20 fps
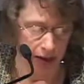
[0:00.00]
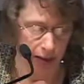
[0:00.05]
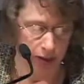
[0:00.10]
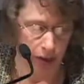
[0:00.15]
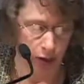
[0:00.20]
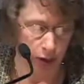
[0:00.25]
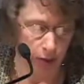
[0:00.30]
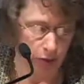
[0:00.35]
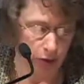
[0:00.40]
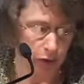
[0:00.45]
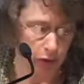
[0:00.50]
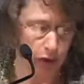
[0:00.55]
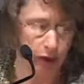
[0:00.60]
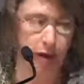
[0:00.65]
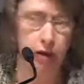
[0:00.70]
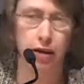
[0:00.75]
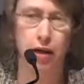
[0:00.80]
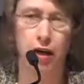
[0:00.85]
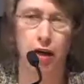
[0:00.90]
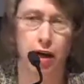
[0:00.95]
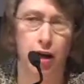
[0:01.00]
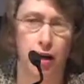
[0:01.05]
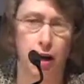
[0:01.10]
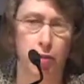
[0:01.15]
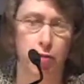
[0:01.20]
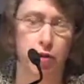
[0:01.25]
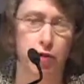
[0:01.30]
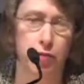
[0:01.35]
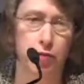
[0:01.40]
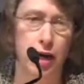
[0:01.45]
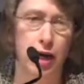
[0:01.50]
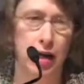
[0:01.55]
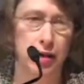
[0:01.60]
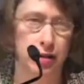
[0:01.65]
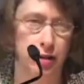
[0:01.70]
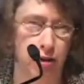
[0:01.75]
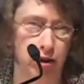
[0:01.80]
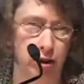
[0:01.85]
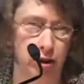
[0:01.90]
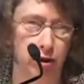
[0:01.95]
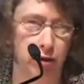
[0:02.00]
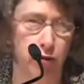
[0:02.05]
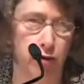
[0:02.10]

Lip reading: So I'm going to read a couple of passages